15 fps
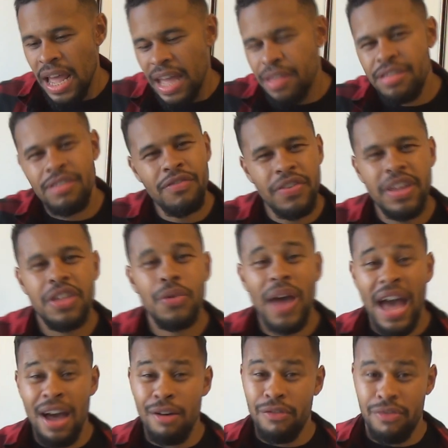is something you
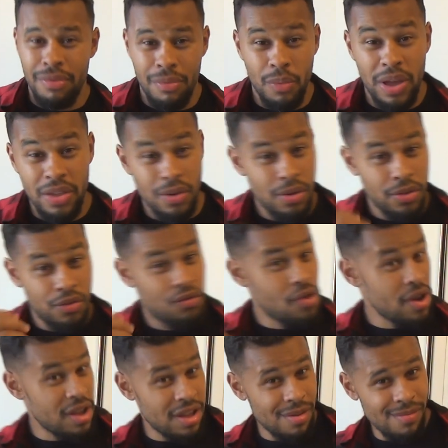have when you're
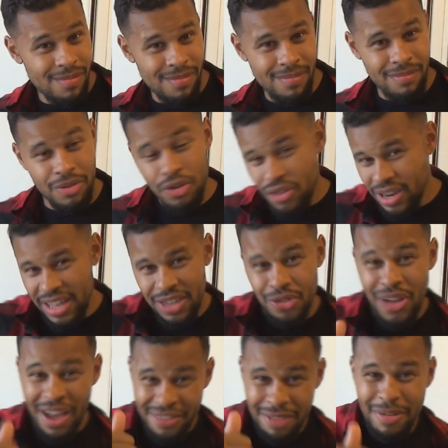drunk. Usually
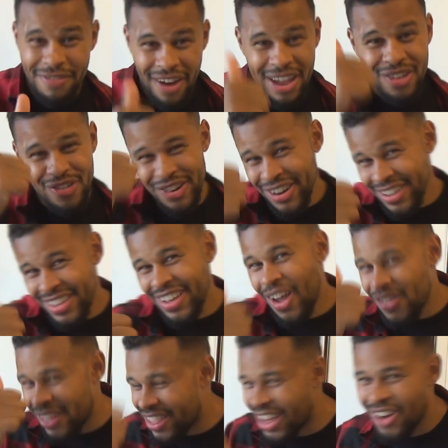you have to be very drunk to
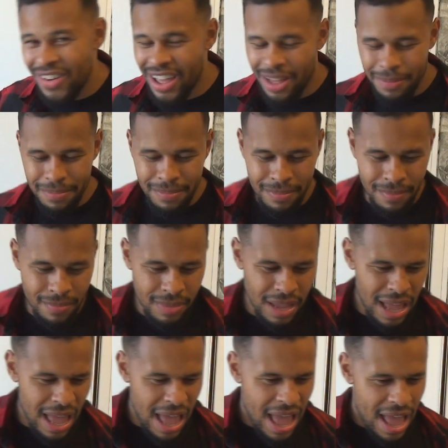go to chalga.
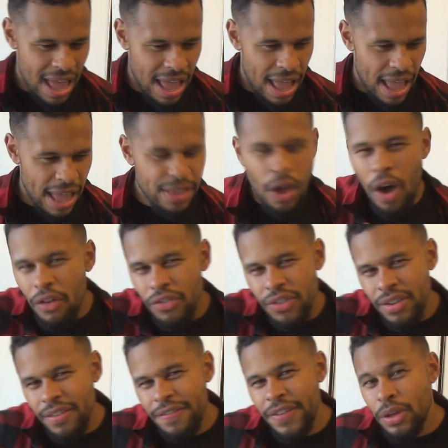It
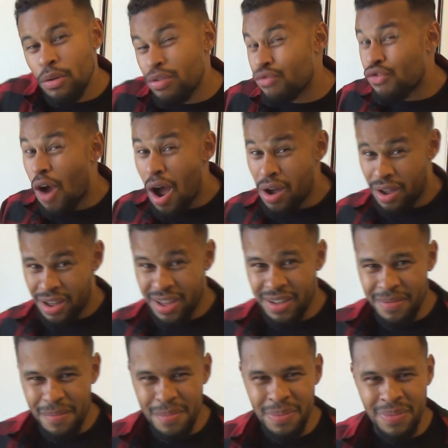often feels wrong.
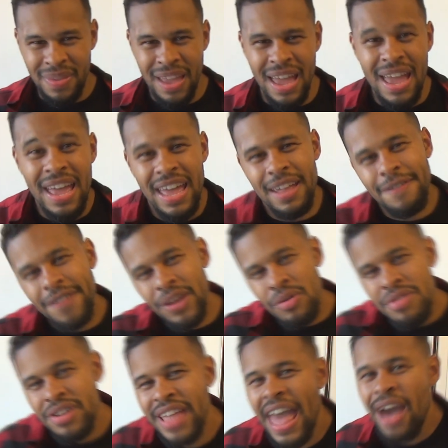It
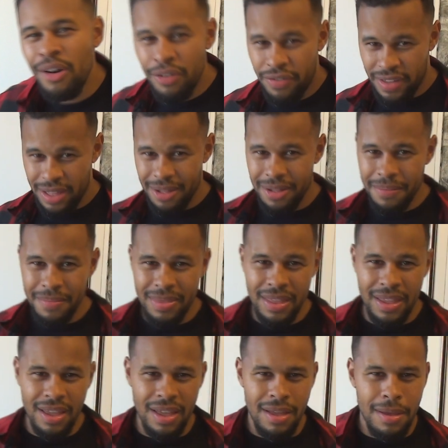feels unhealthy,
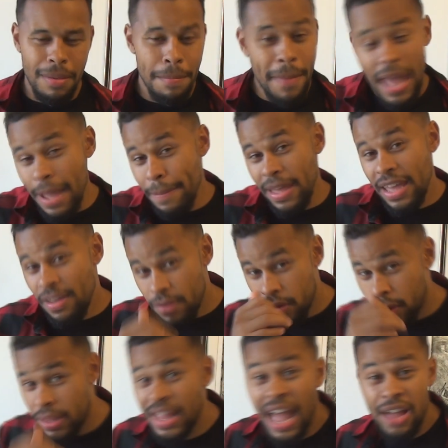maybe even
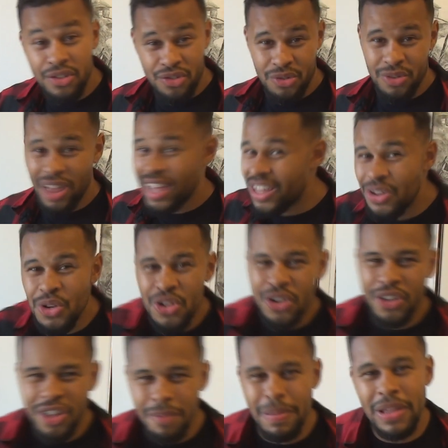unnatural, like you
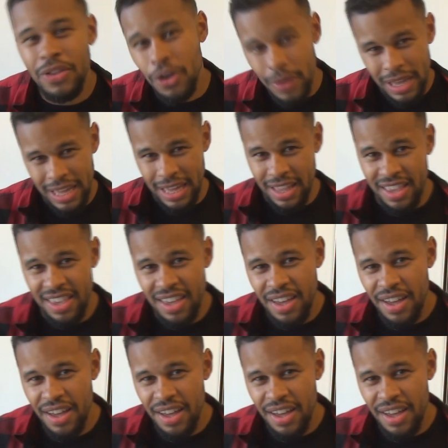shouldn't be doing it.